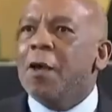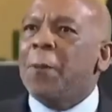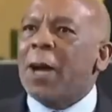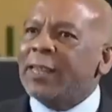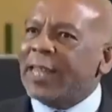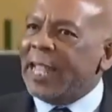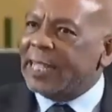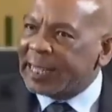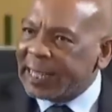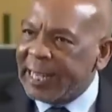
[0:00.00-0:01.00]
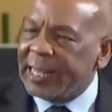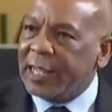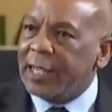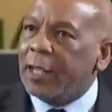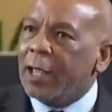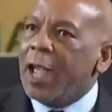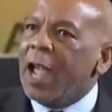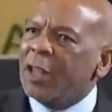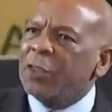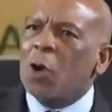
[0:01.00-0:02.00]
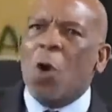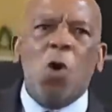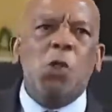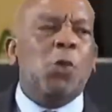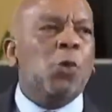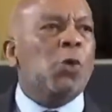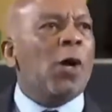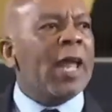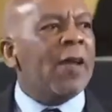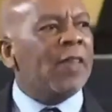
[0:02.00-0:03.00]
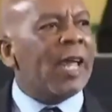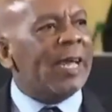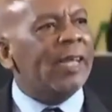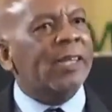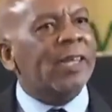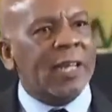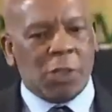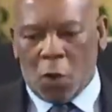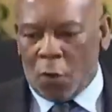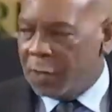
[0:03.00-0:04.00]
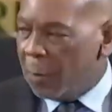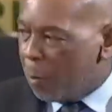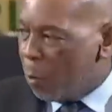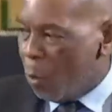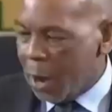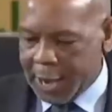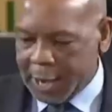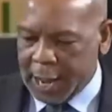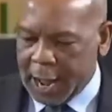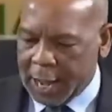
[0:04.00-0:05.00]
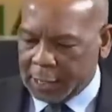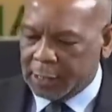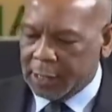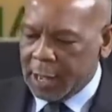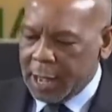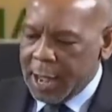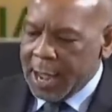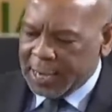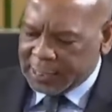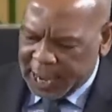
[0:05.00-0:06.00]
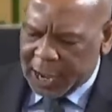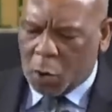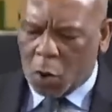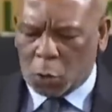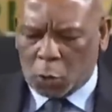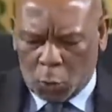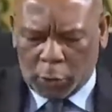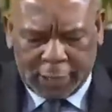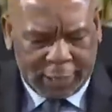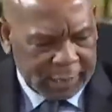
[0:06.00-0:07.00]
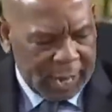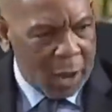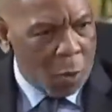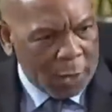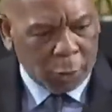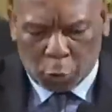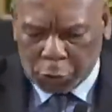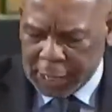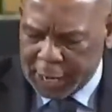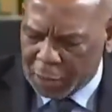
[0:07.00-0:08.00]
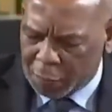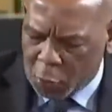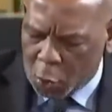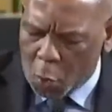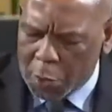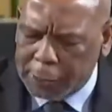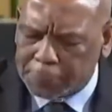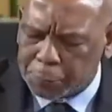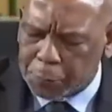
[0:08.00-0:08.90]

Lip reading: by the greedy and those who don't have the interests of the poor at heart. As I conclude this, I want to say the following,